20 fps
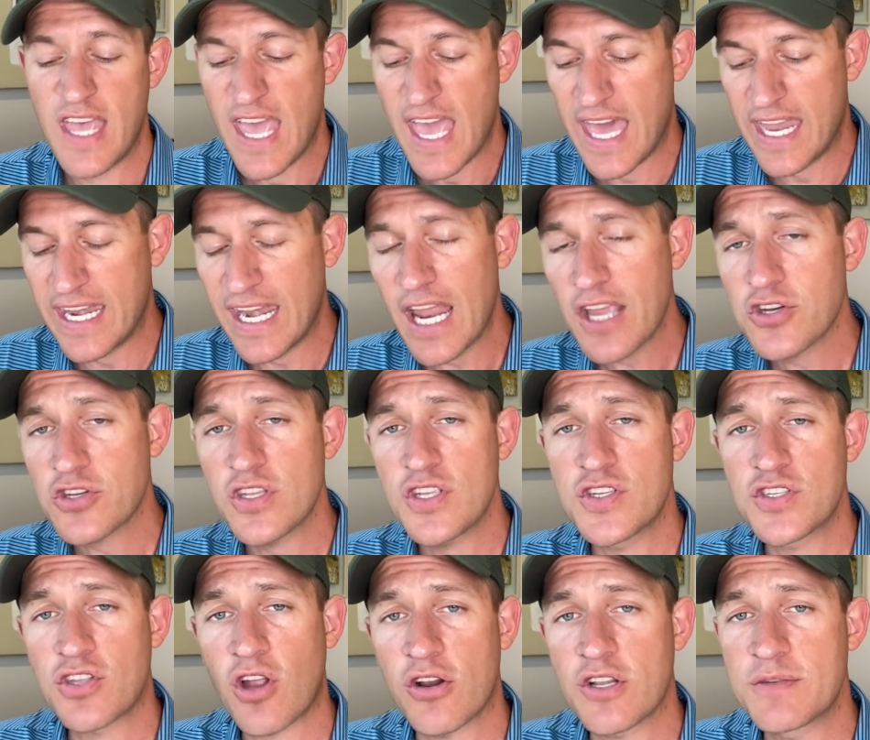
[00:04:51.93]
And it actually
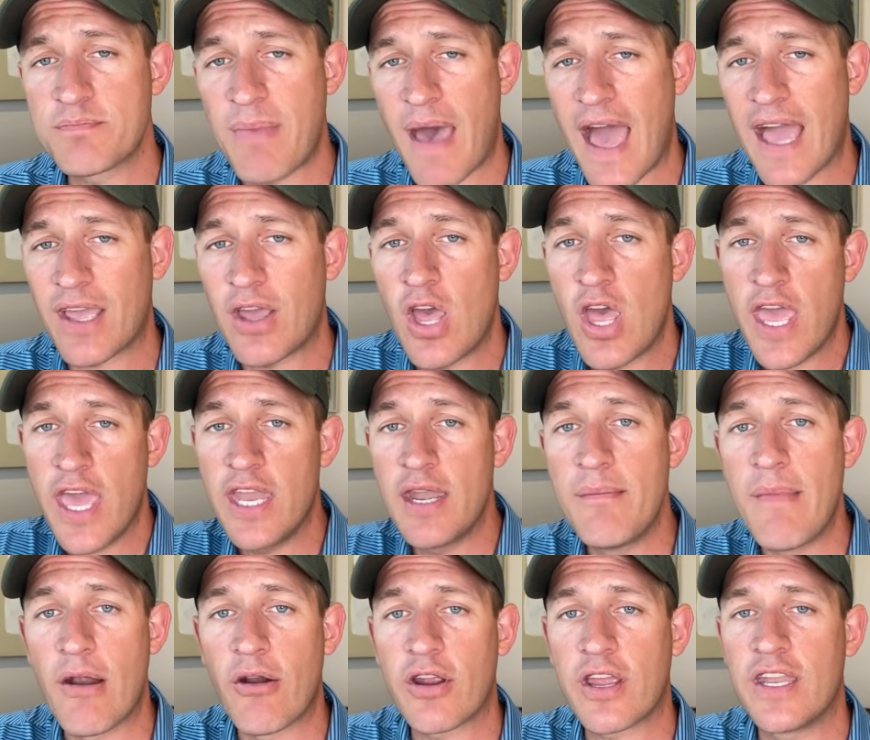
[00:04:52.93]
starts back in
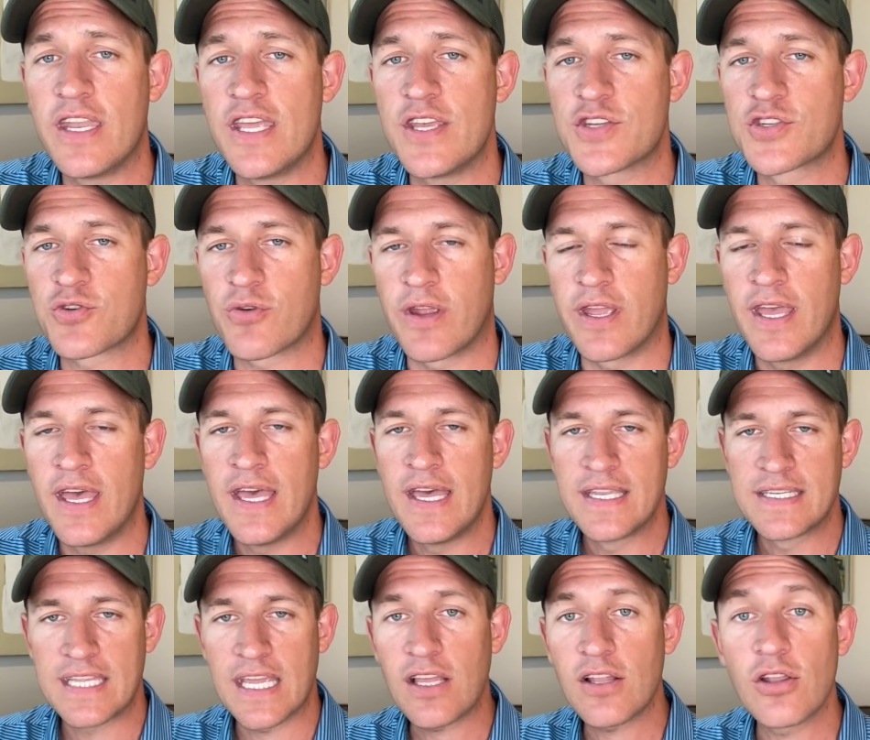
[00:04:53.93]
American history.
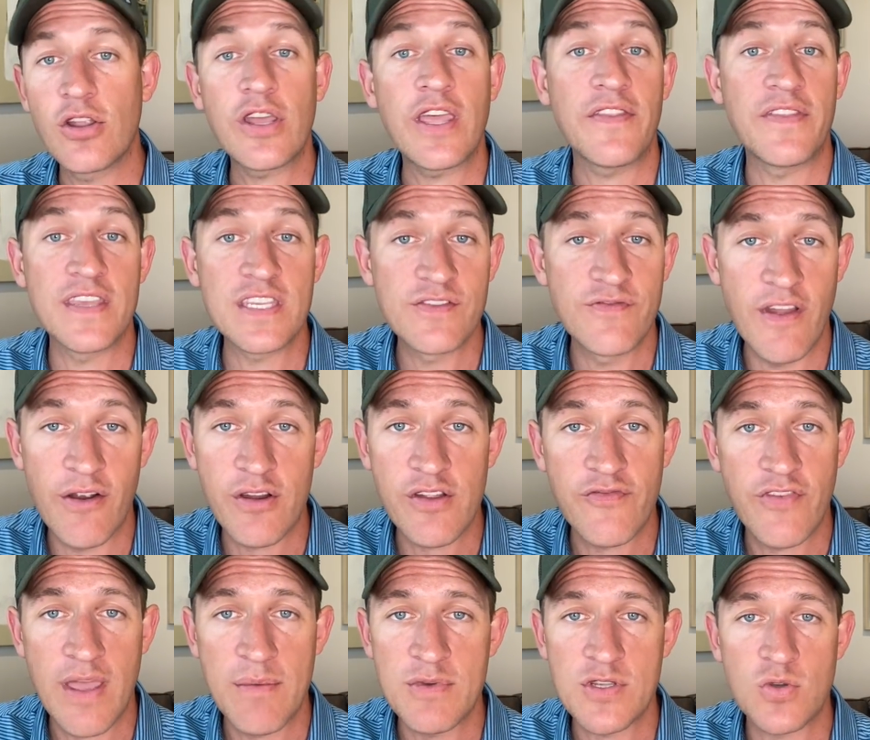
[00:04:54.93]
Take a look at this very
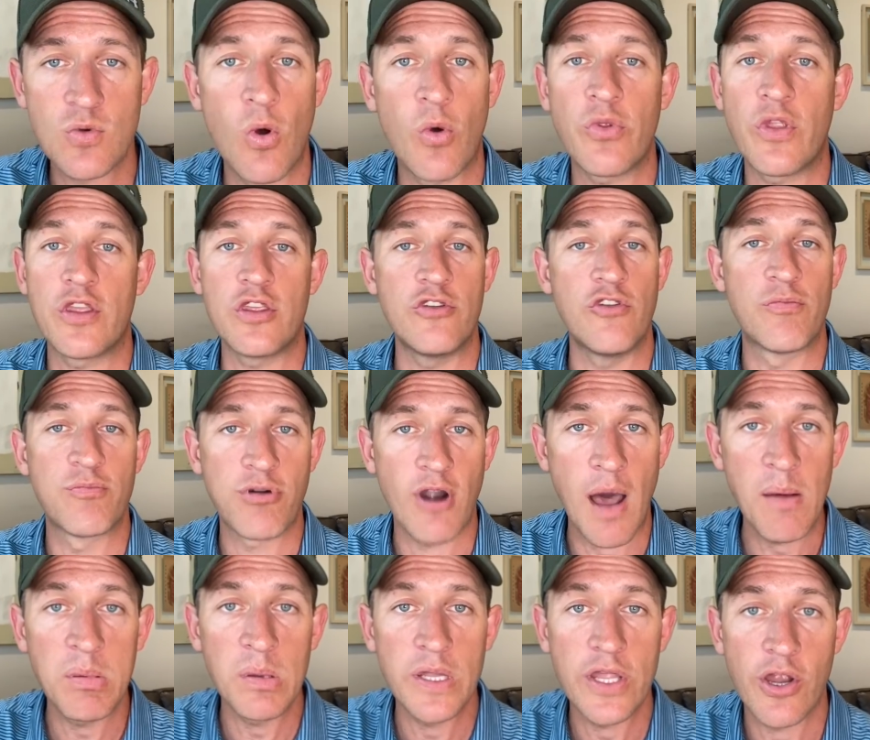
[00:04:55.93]
famous quote that you've
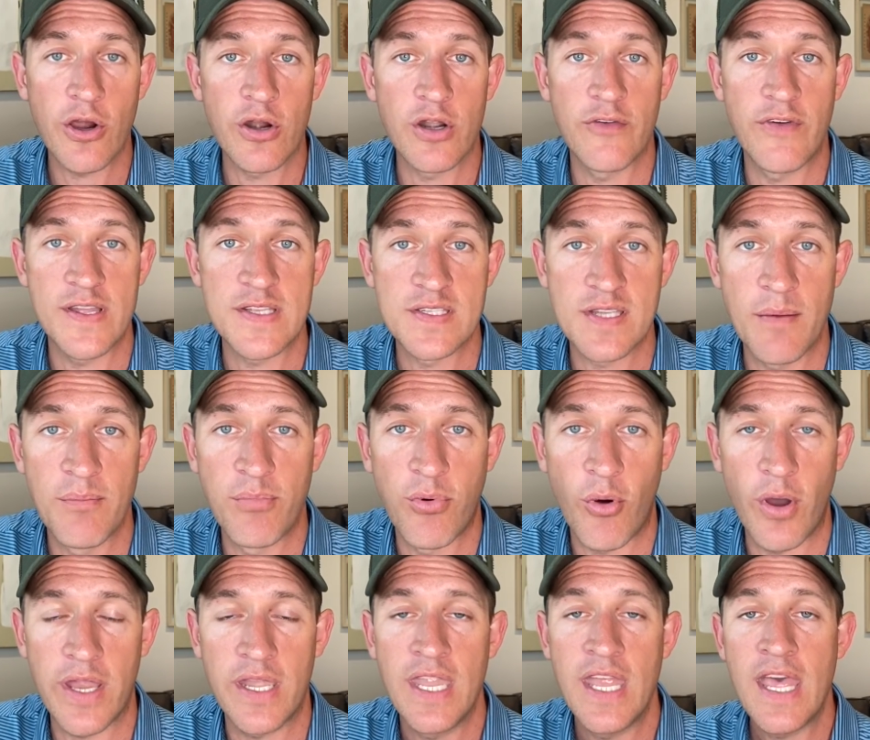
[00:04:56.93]
probably heard of at some
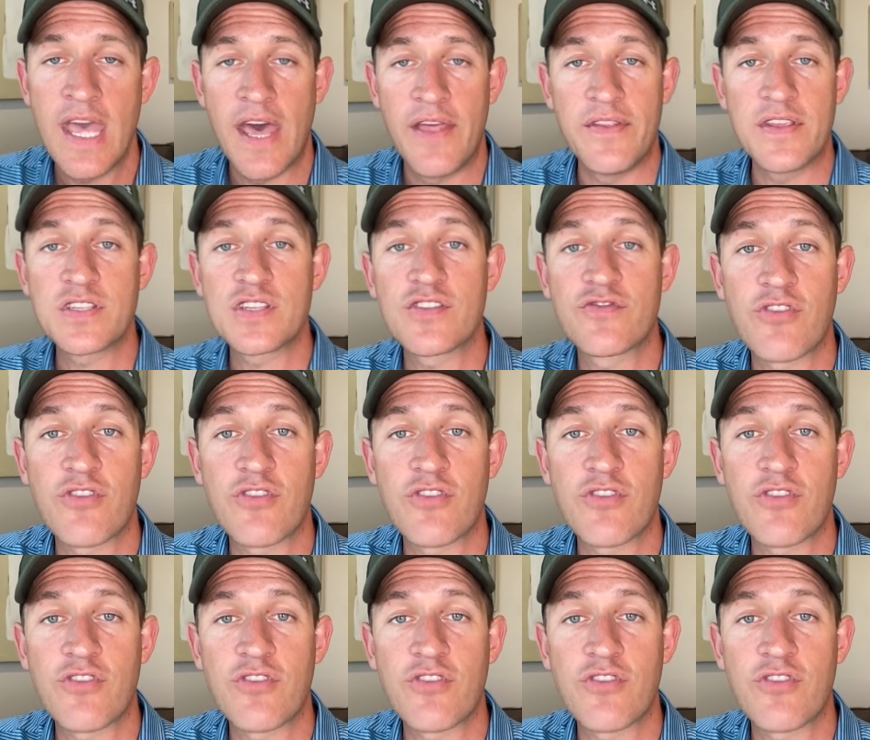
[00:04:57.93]
point, and this is